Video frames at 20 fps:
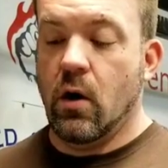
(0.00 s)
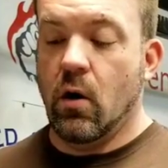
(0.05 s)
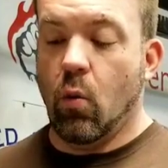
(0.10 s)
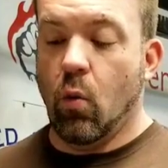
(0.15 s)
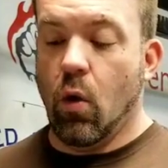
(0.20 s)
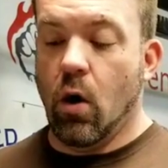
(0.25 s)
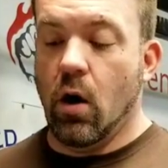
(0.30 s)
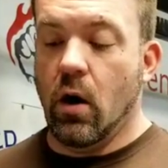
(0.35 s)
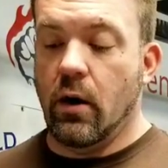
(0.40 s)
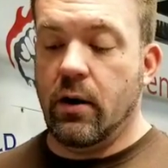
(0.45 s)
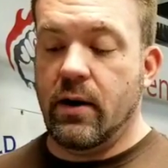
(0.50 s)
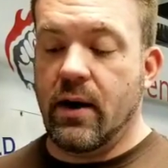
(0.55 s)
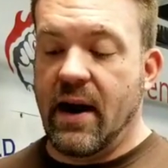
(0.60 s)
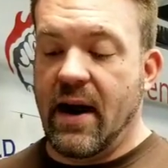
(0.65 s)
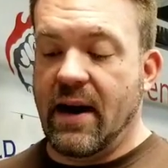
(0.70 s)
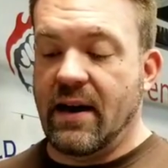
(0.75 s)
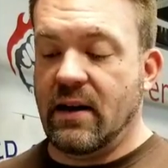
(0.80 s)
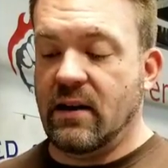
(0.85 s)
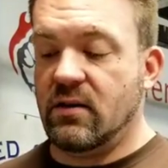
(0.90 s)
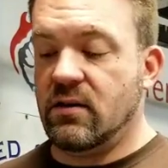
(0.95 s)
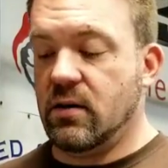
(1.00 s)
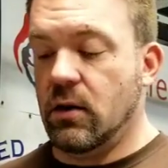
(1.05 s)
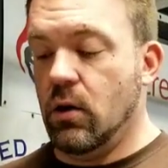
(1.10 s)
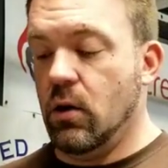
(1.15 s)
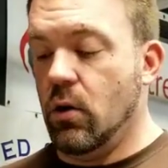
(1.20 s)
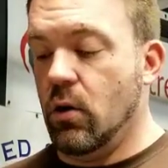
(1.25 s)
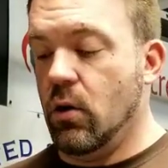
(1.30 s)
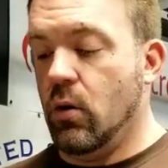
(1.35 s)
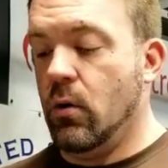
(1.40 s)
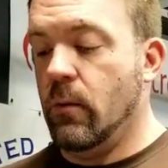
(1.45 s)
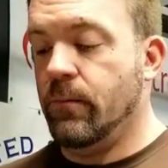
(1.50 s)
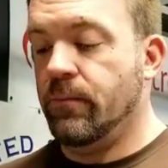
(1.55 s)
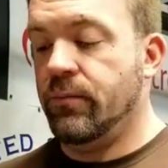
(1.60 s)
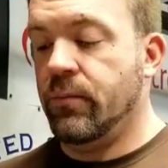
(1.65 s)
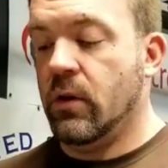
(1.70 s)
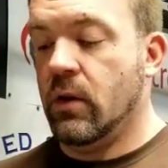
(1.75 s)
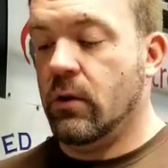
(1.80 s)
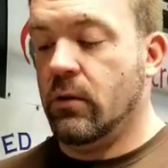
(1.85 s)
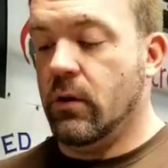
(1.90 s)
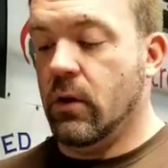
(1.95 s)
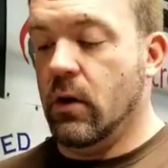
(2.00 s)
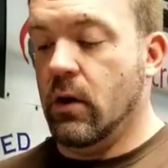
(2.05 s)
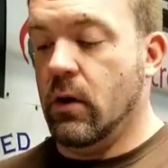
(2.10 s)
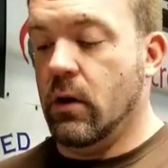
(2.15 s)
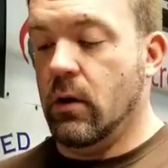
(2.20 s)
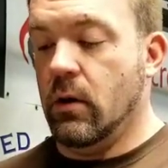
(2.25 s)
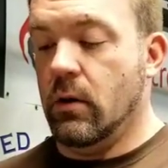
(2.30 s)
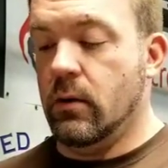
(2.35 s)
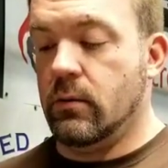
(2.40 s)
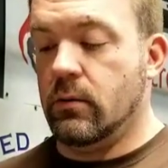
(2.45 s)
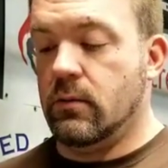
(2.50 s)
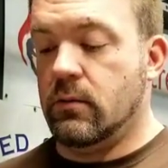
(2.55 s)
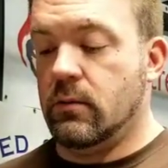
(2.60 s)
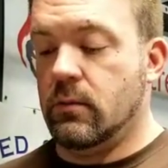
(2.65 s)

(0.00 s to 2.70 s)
182. The